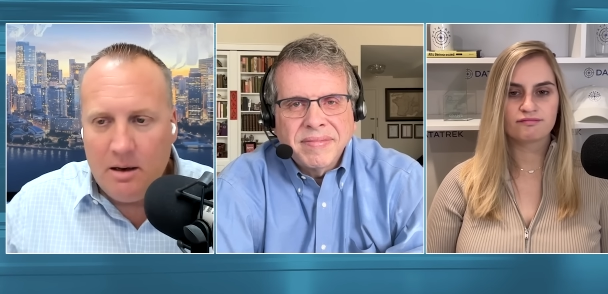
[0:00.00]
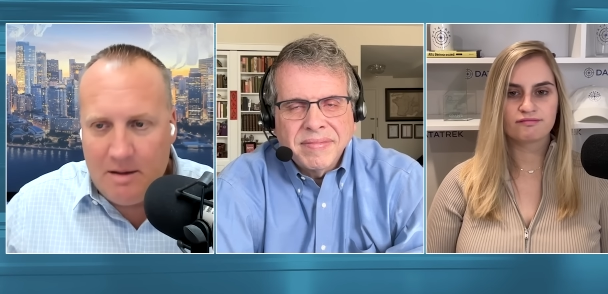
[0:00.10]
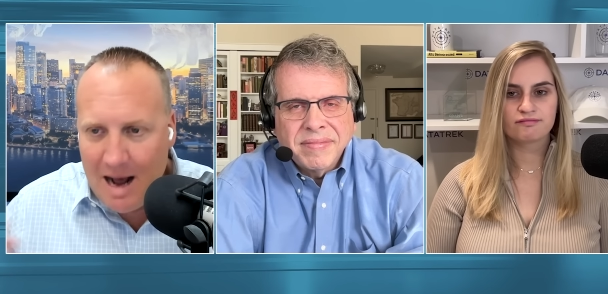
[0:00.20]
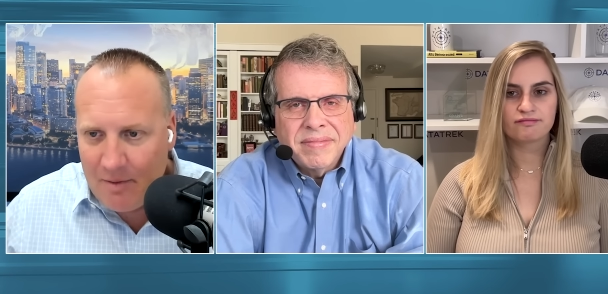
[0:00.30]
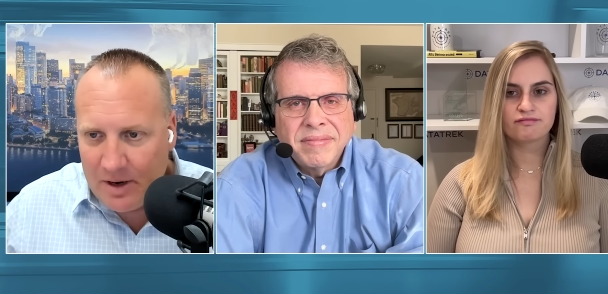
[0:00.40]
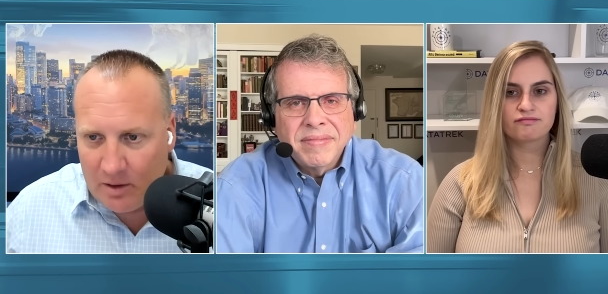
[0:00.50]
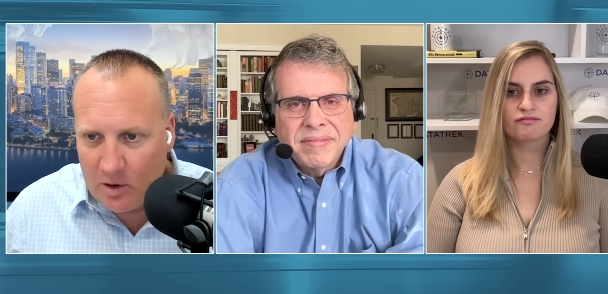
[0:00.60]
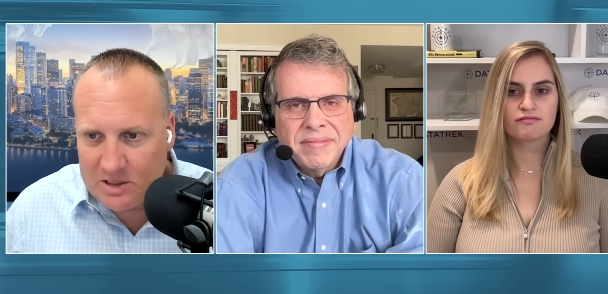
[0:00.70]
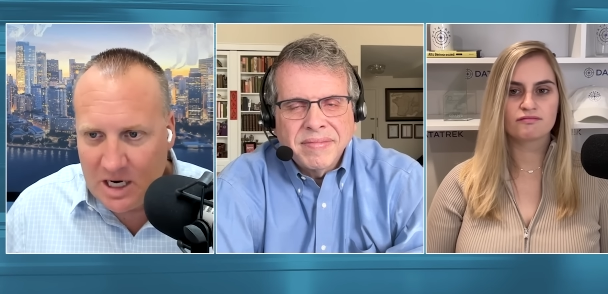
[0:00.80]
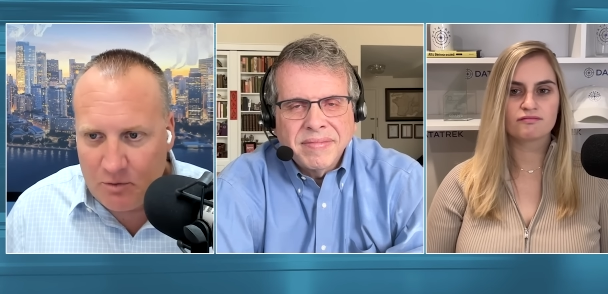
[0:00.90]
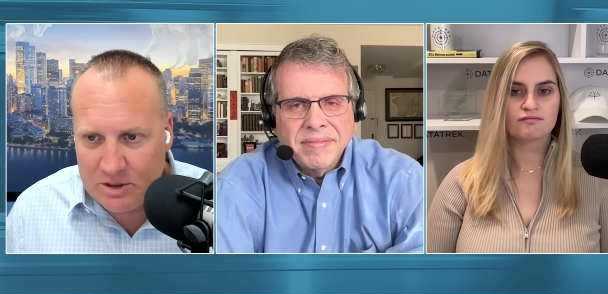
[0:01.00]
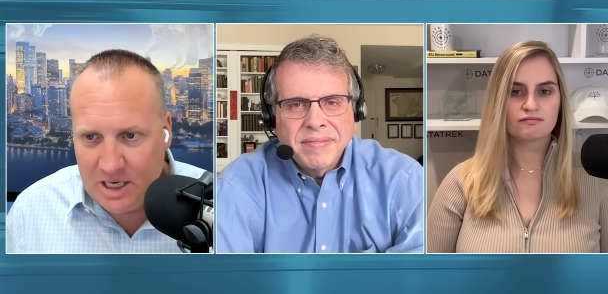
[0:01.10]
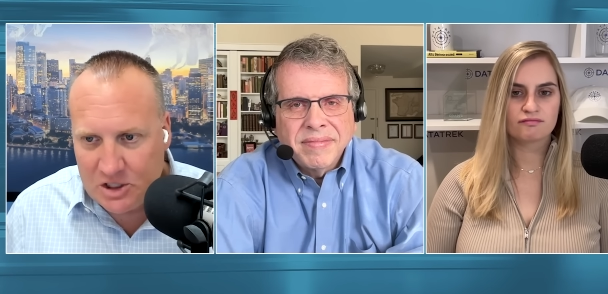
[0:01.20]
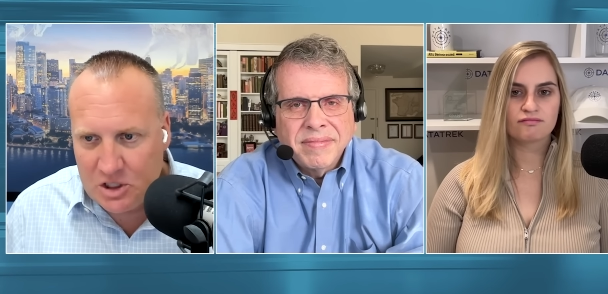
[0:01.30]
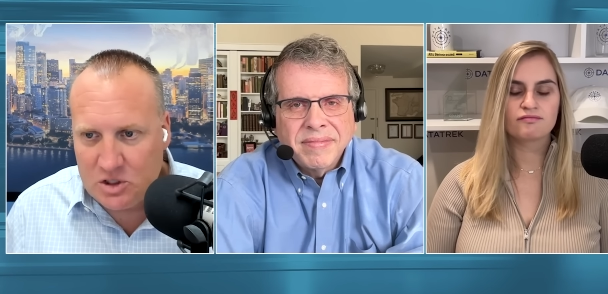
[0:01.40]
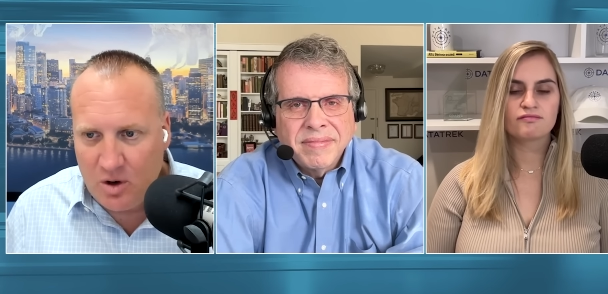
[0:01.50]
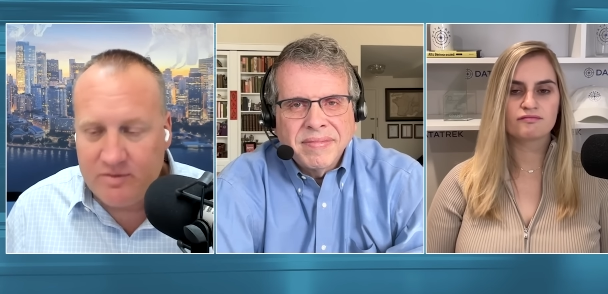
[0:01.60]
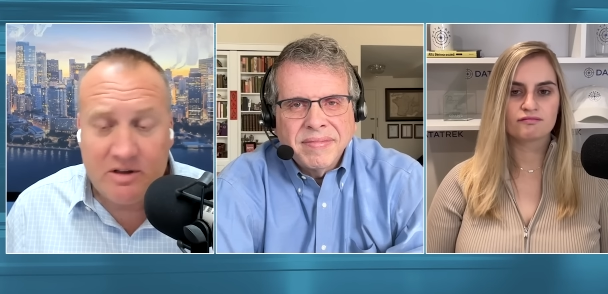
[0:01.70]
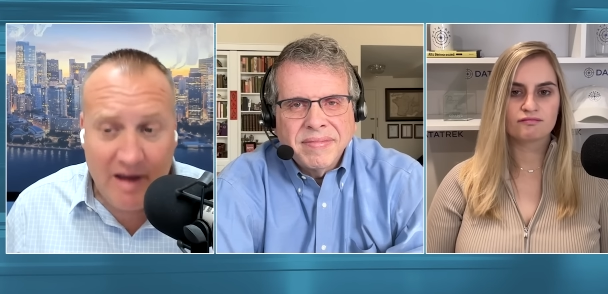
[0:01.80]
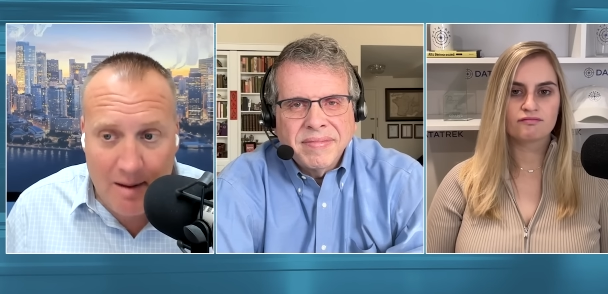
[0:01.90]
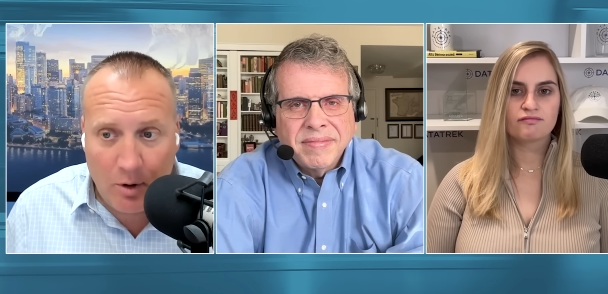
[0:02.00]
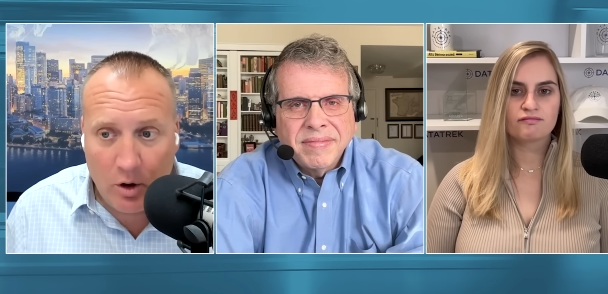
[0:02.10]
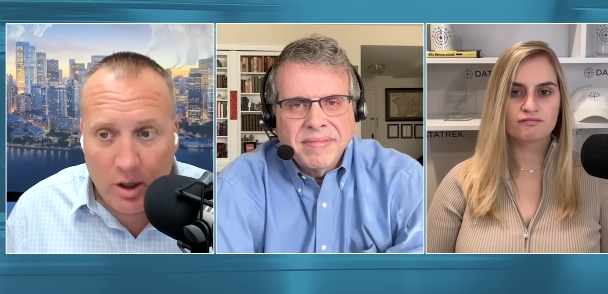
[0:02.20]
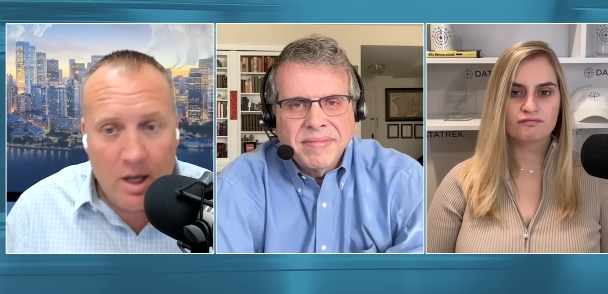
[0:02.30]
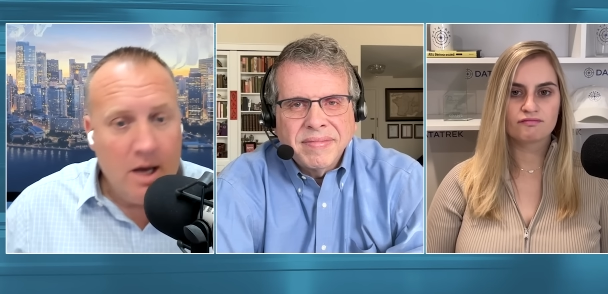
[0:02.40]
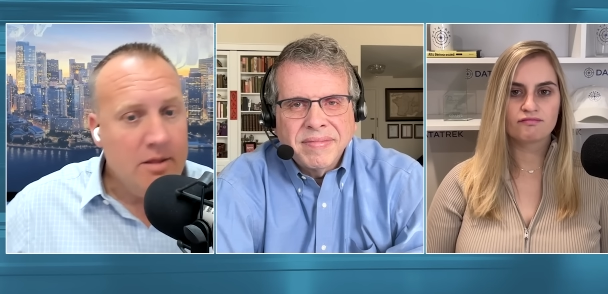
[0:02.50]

Speaker 1: Now that it looks like recession is off the table,